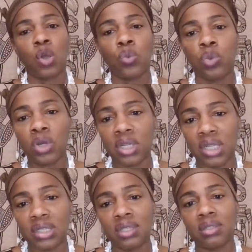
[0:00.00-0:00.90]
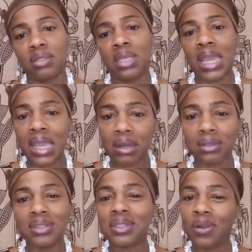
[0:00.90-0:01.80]
wood,
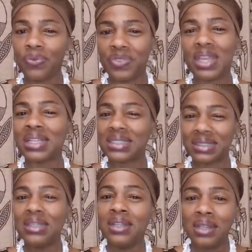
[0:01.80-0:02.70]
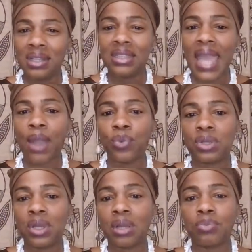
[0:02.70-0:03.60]
nail, things that would
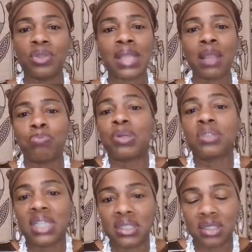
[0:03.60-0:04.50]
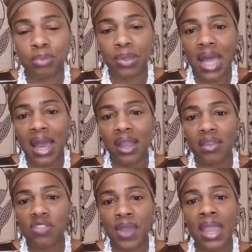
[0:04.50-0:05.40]
come with like building
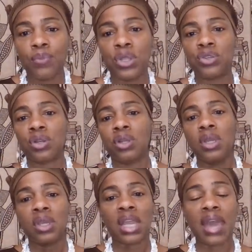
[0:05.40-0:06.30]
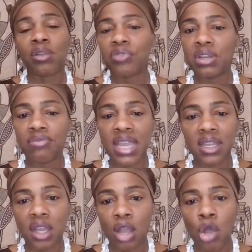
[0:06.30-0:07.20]
supplies, right? When you're kind of
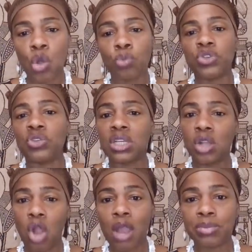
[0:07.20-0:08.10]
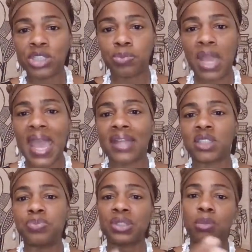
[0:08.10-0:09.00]
renovating a home, you need a garbage bag
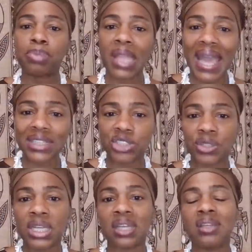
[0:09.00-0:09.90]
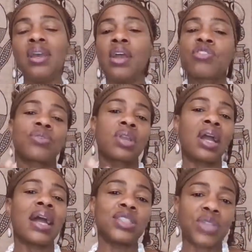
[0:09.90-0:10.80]
to put the plaster in. So the
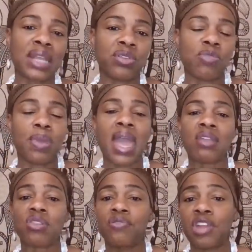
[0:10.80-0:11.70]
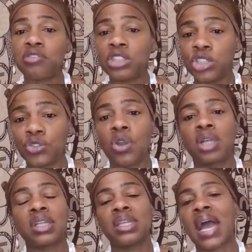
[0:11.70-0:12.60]
contractor's bags are very
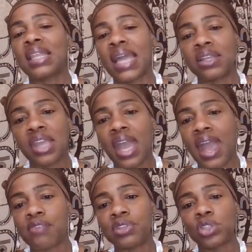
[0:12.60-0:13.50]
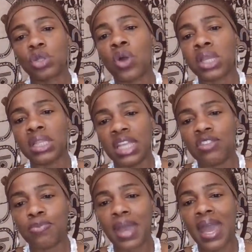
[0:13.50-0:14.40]
strong. They're not like your average lawn and
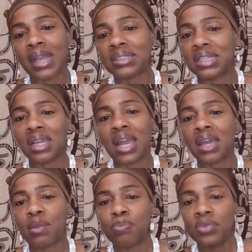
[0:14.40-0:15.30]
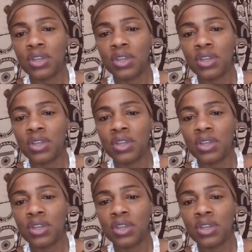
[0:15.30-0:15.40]
leaf bags that kind of,